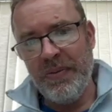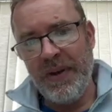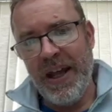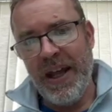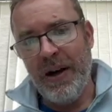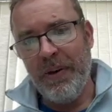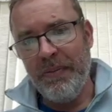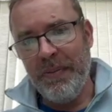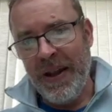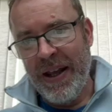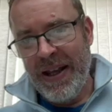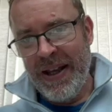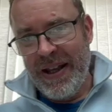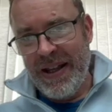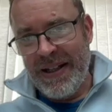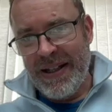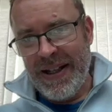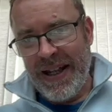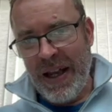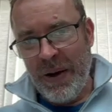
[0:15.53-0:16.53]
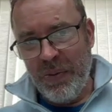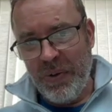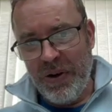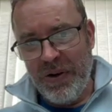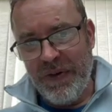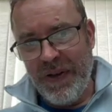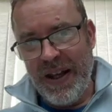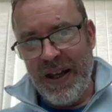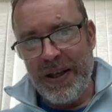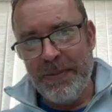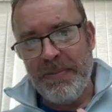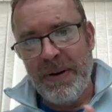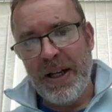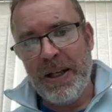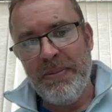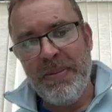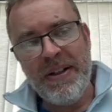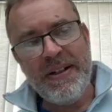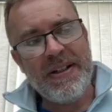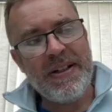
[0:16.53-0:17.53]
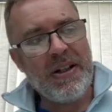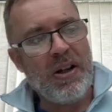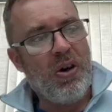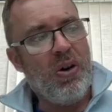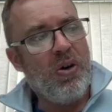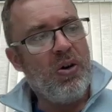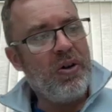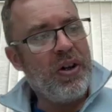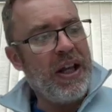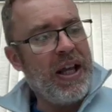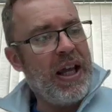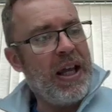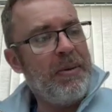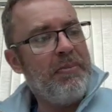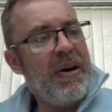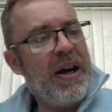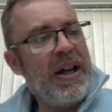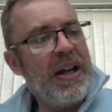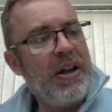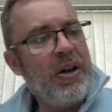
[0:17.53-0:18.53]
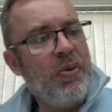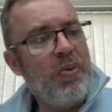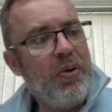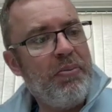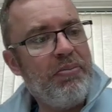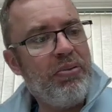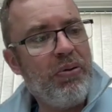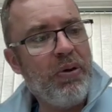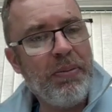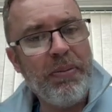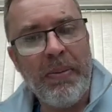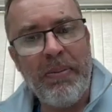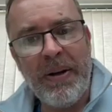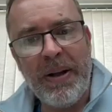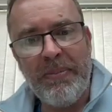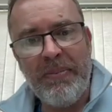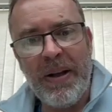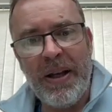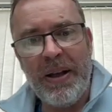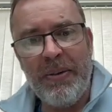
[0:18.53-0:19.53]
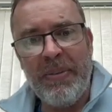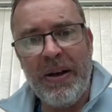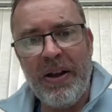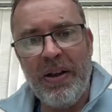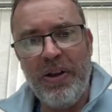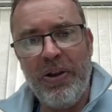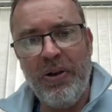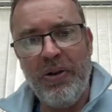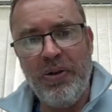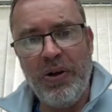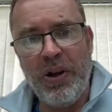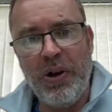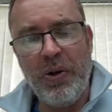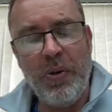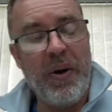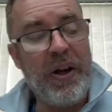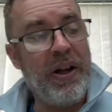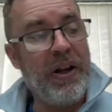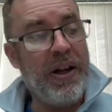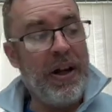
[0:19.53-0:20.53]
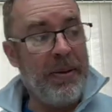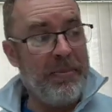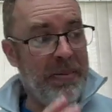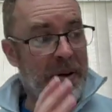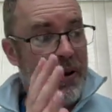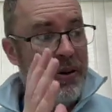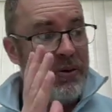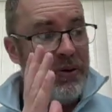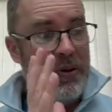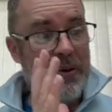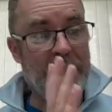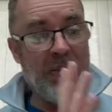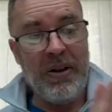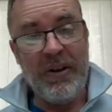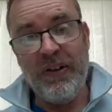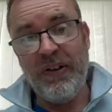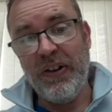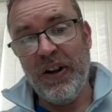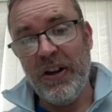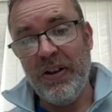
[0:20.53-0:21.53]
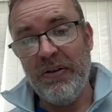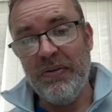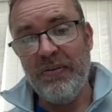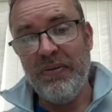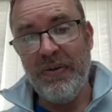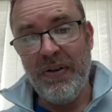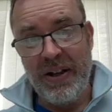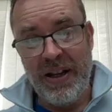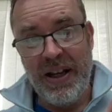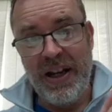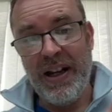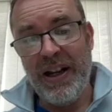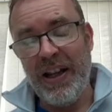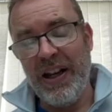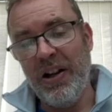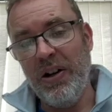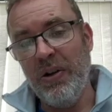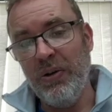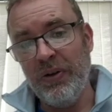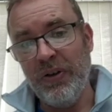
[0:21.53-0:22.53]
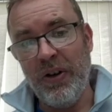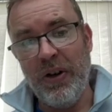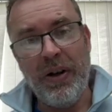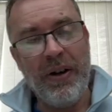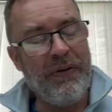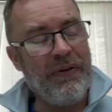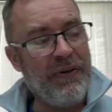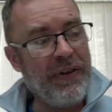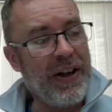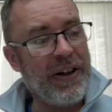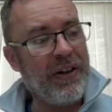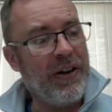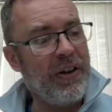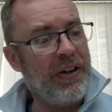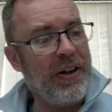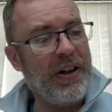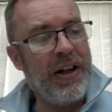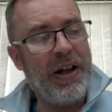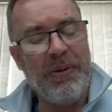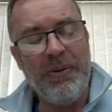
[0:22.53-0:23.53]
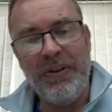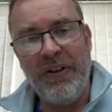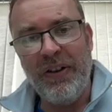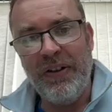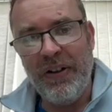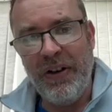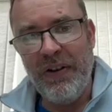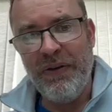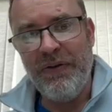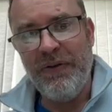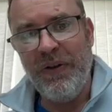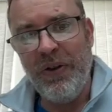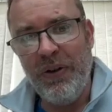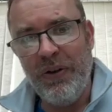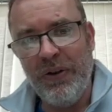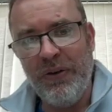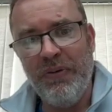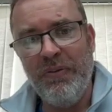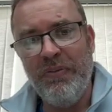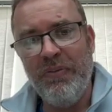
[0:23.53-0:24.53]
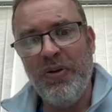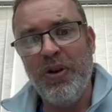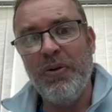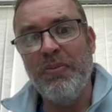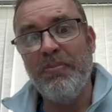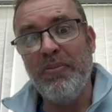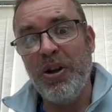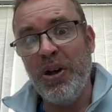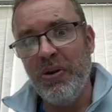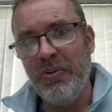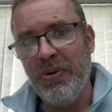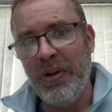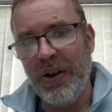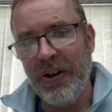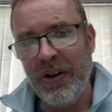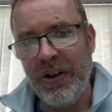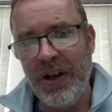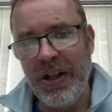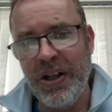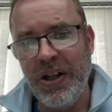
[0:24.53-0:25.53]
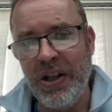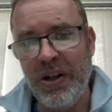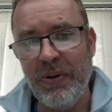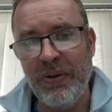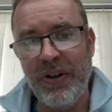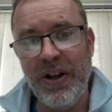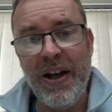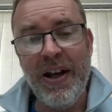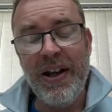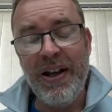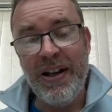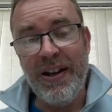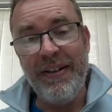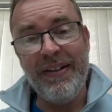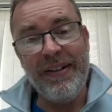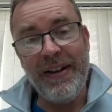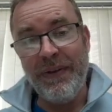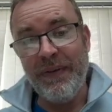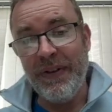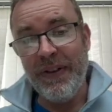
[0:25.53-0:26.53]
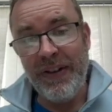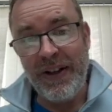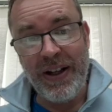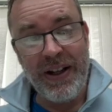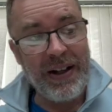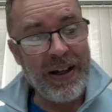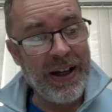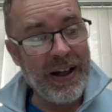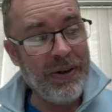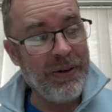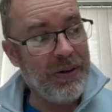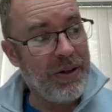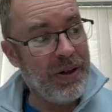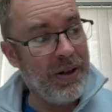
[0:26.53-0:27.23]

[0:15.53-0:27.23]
Now, to get one of these babies on eBay would probably be about 30 quid. It belonged to my son. He had it a long time. In fact, I think that was his first computer that he used. He's 17 now.